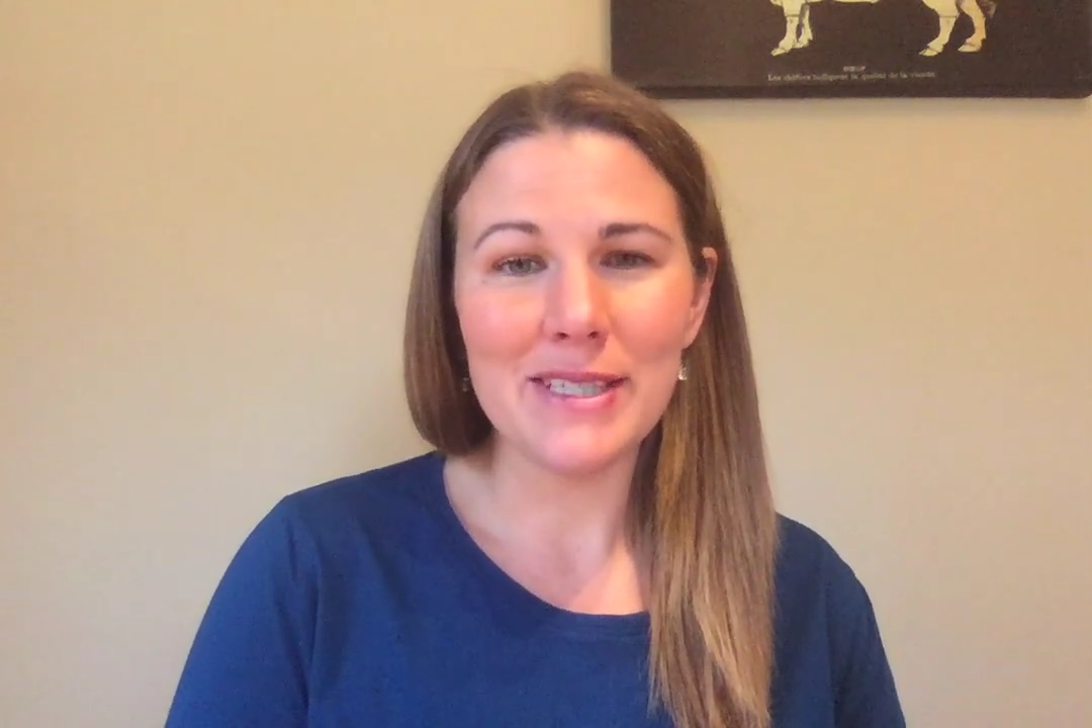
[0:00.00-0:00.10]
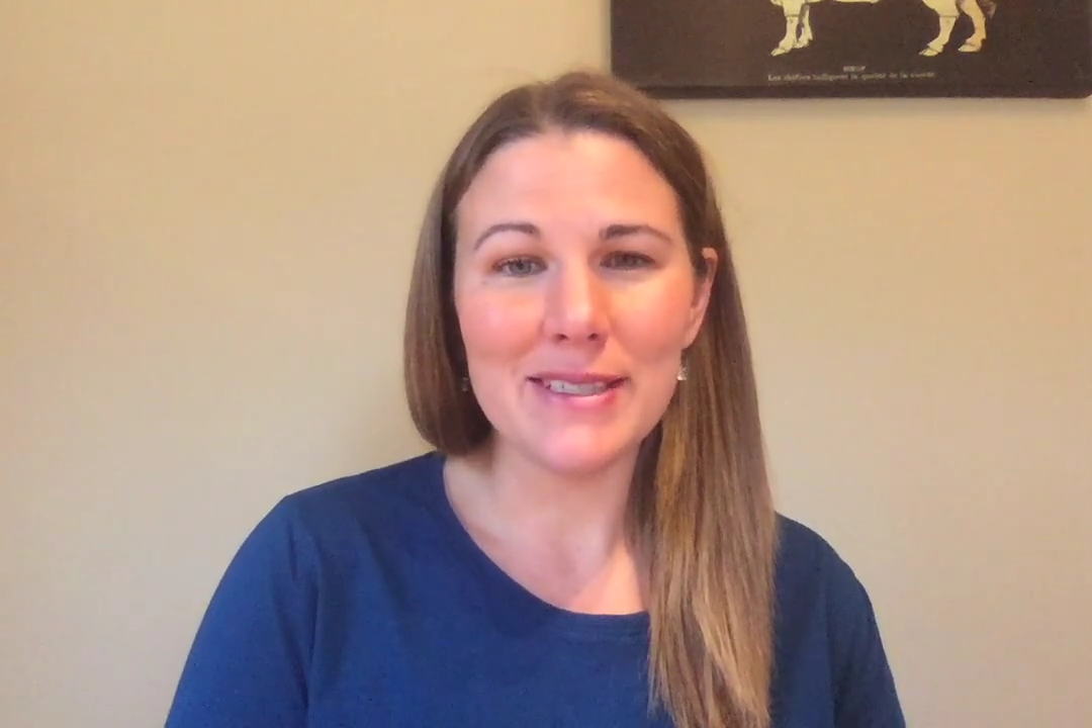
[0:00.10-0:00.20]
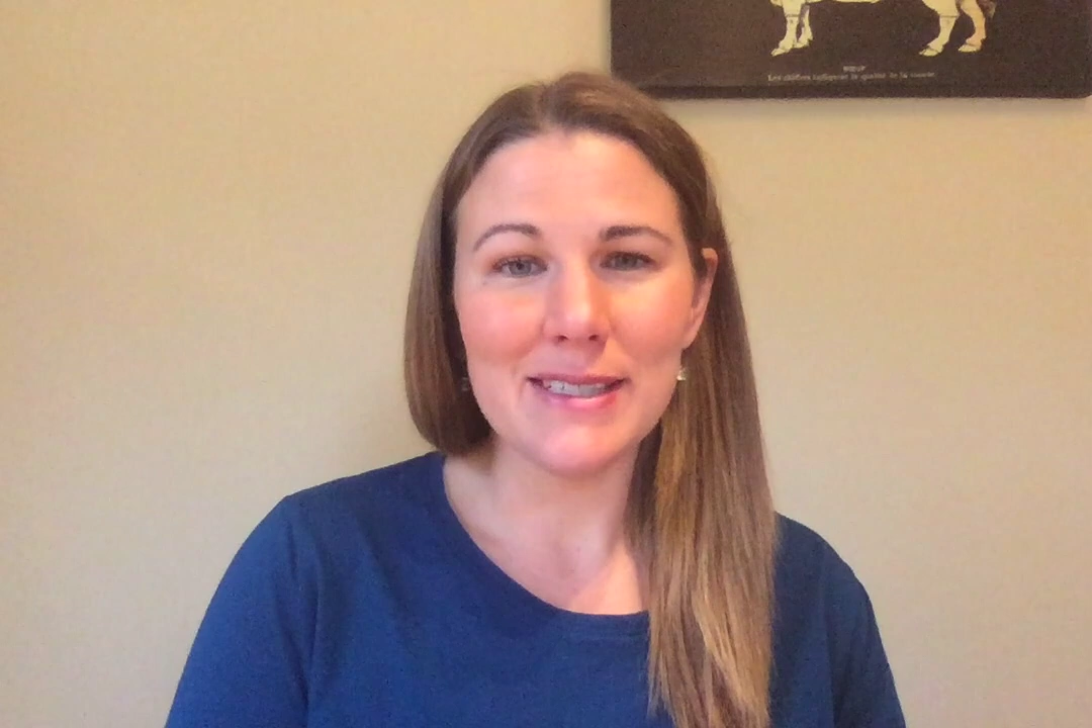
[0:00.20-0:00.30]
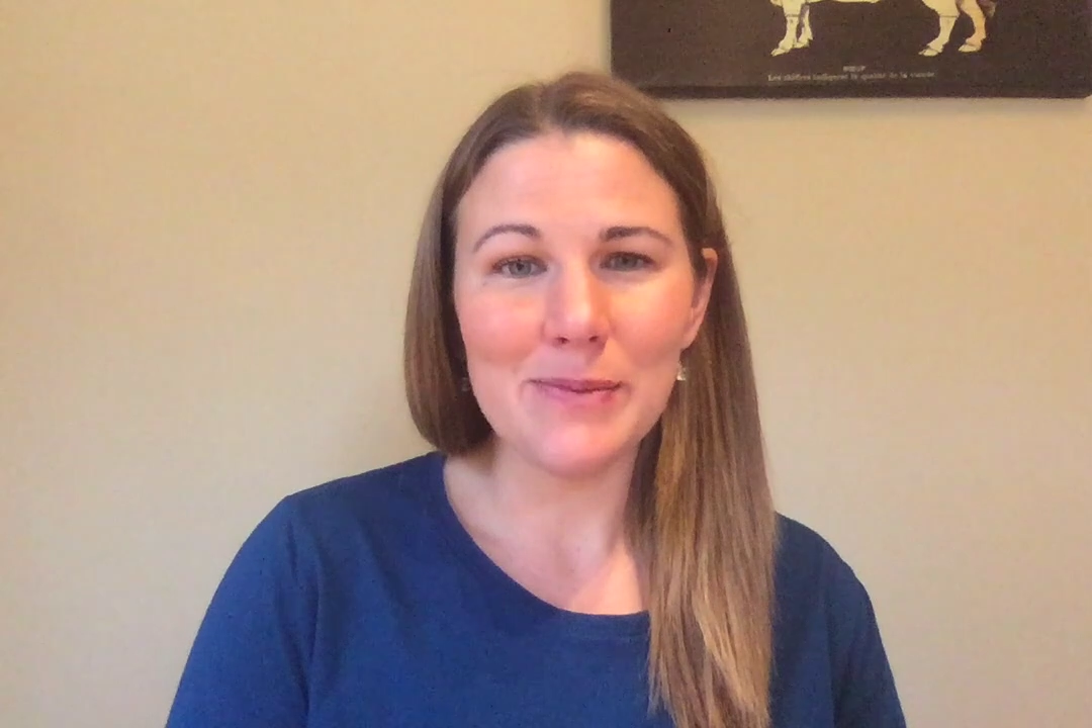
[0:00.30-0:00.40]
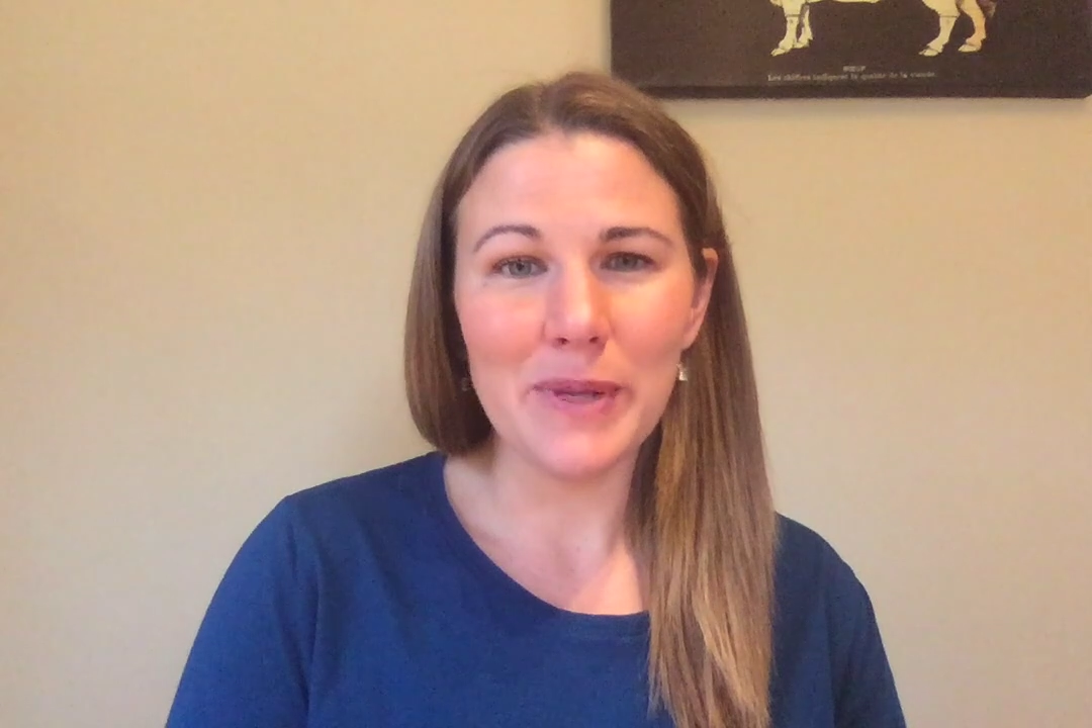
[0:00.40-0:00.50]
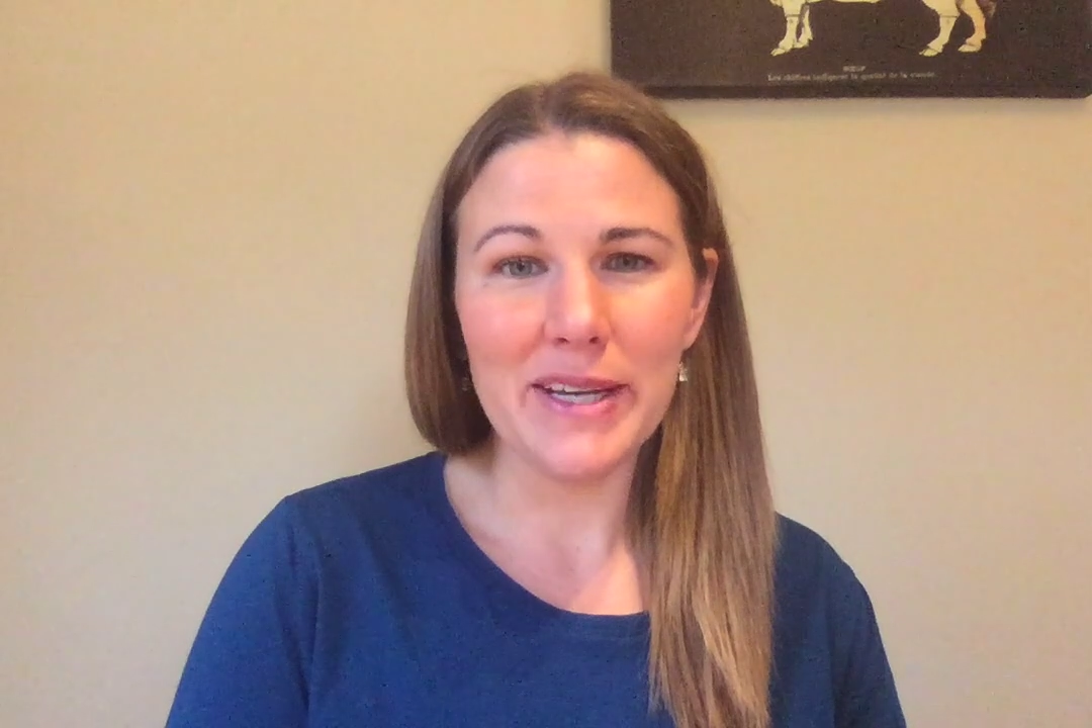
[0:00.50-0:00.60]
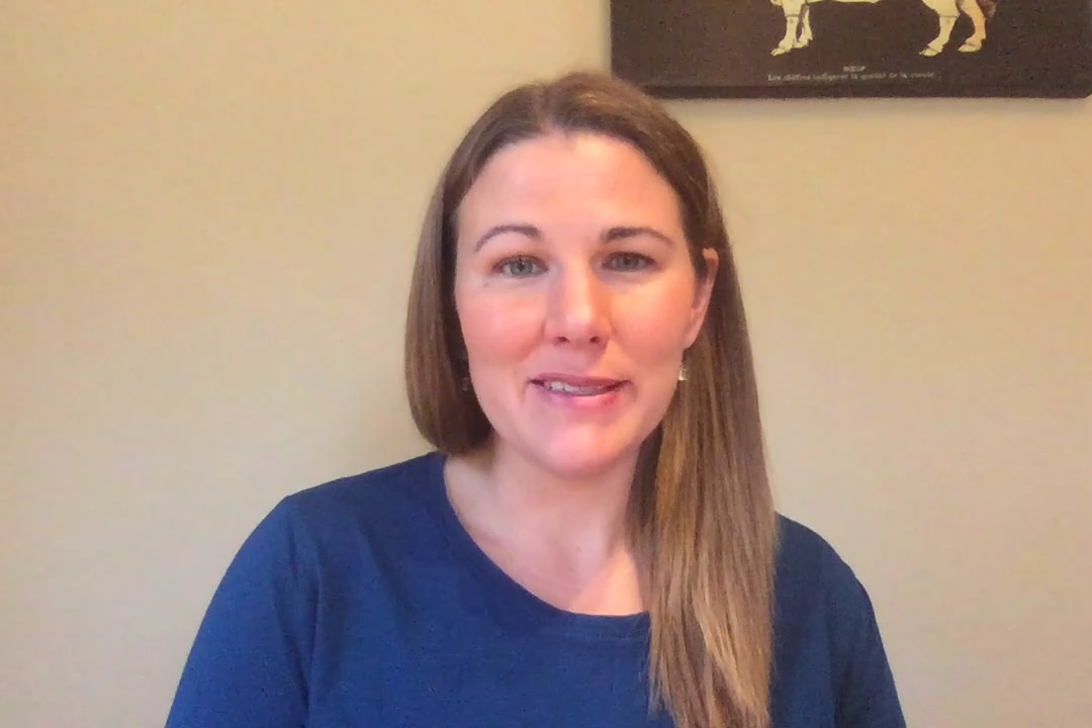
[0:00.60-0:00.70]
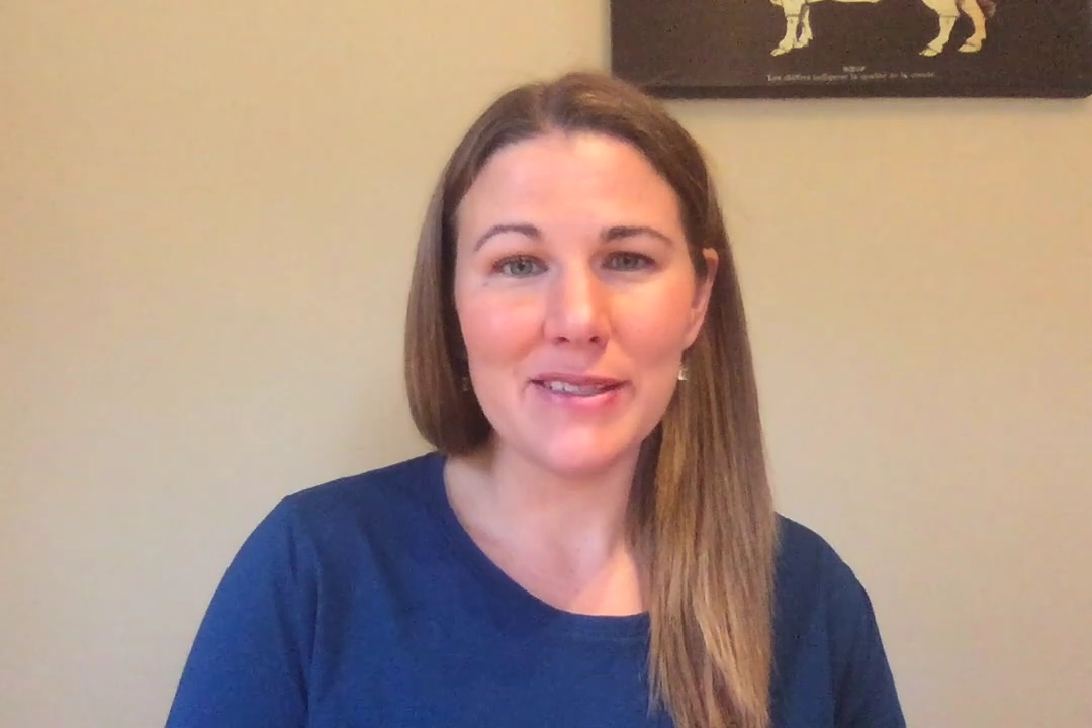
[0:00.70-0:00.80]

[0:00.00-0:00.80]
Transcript: to this place